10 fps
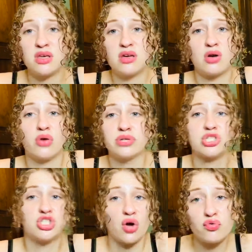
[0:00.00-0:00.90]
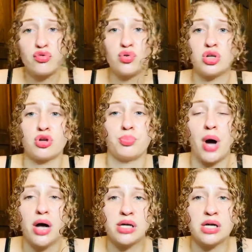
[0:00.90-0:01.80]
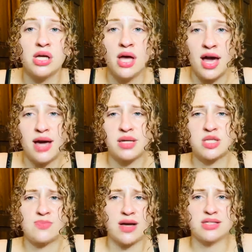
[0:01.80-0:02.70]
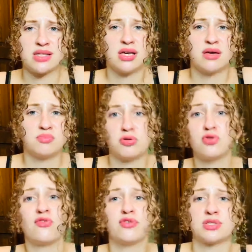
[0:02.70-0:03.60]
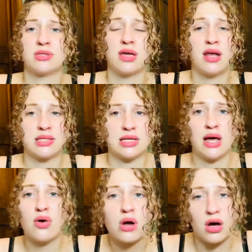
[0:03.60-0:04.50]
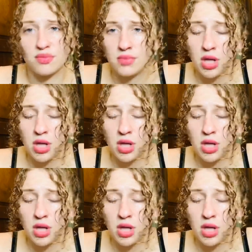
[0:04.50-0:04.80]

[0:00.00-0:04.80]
all this junk food in your body and expect to get beautiful skin as an outcome.